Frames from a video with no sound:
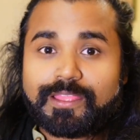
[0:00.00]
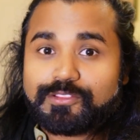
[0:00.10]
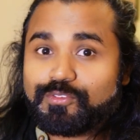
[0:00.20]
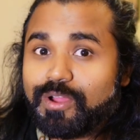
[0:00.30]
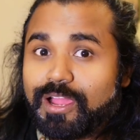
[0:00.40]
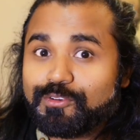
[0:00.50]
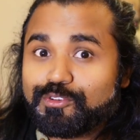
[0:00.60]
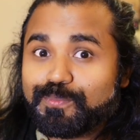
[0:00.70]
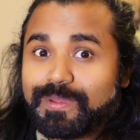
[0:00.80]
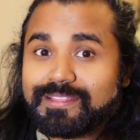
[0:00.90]
So how to
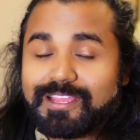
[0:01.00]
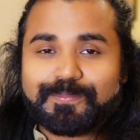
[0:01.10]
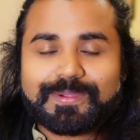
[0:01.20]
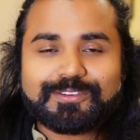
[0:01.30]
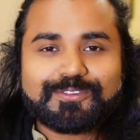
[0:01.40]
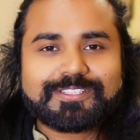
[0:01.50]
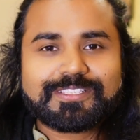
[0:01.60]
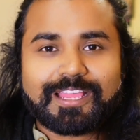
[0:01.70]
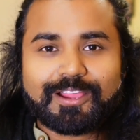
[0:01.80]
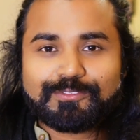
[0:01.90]
play the upper notes,
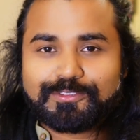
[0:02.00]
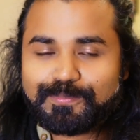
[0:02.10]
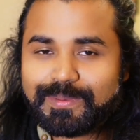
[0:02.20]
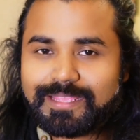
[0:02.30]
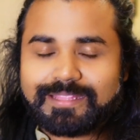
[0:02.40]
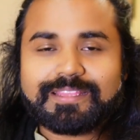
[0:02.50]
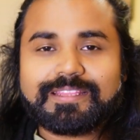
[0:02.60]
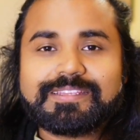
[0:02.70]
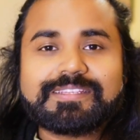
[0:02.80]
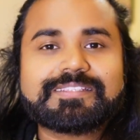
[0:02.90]
how to play the
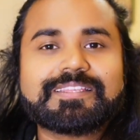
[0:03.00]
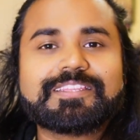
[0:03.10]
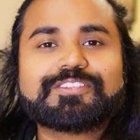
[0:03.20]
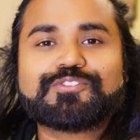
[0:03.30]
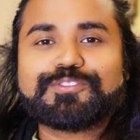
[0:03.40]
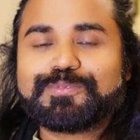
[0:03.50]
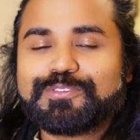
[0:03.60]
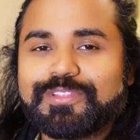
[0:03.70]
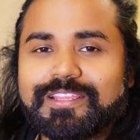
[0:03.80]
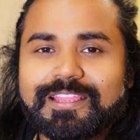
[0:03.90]
easily shift to the